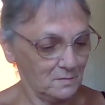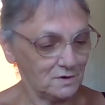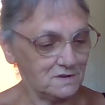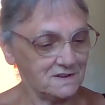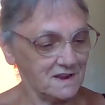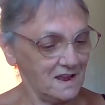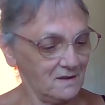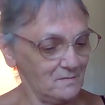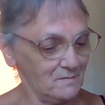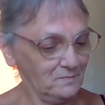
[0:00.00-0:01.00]
But,
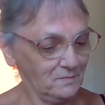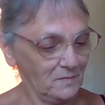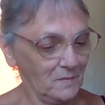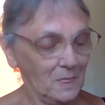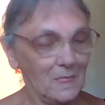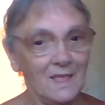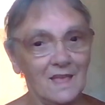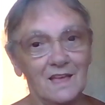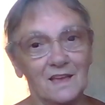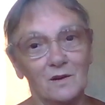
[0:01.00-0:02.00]
you
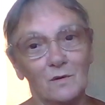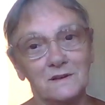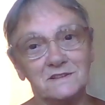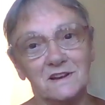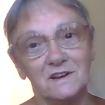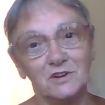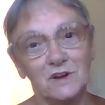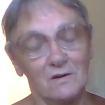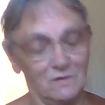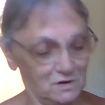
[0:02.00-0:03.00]
know, I see the
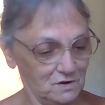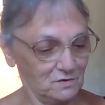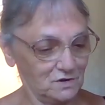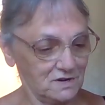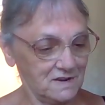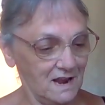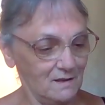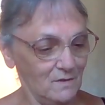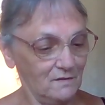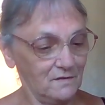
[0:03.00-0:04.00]
sheriff, you know, we should tell
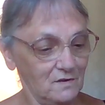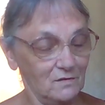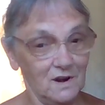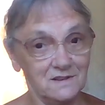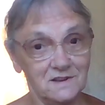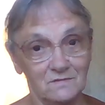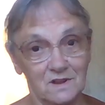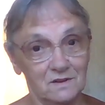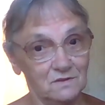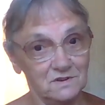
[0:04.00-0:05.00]
them you know. And I see,
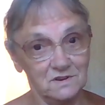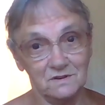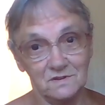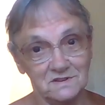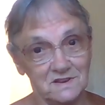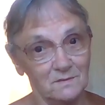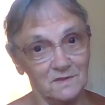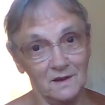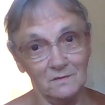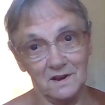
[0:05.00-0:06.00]
well, you used to do the
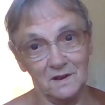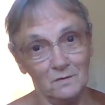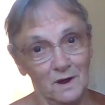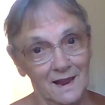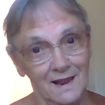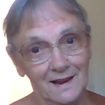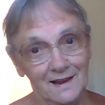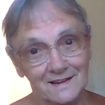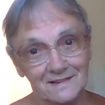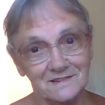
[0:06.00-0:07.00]
same thing when you were little.
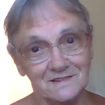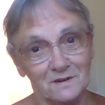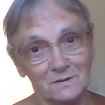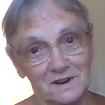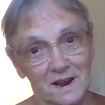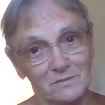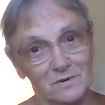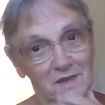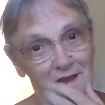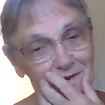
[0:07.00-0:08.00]
Just you and your
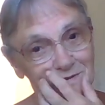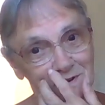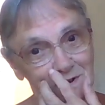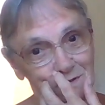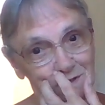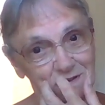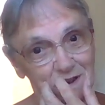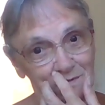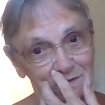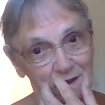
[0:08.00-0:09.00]
brother used to do the
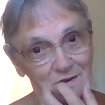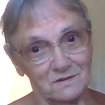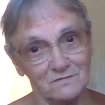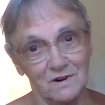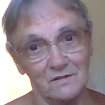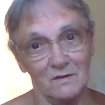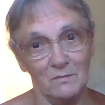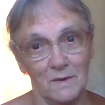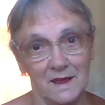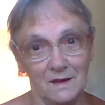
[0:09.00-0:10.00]
same thing. You used to run
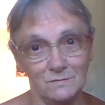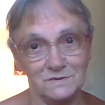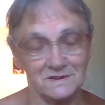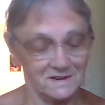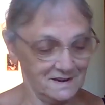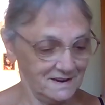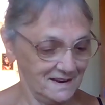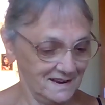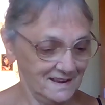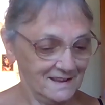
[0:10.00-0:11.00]
around my house. And
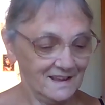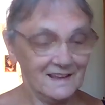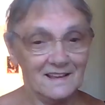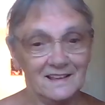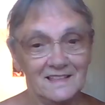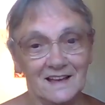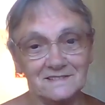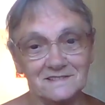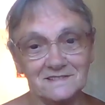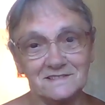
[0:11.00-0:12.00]

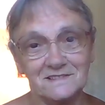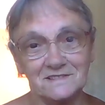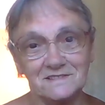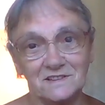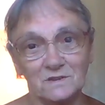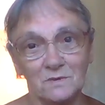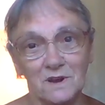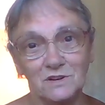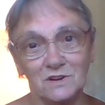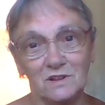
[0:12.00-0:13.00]
that's the
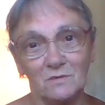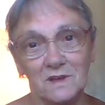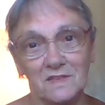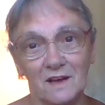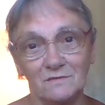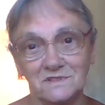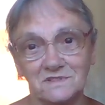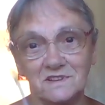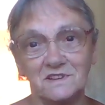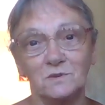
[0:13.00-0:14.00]
situation, the way the house
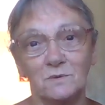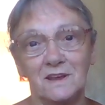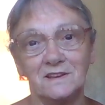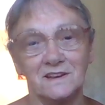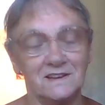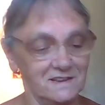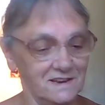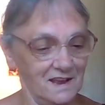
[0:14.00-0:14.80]
is situated.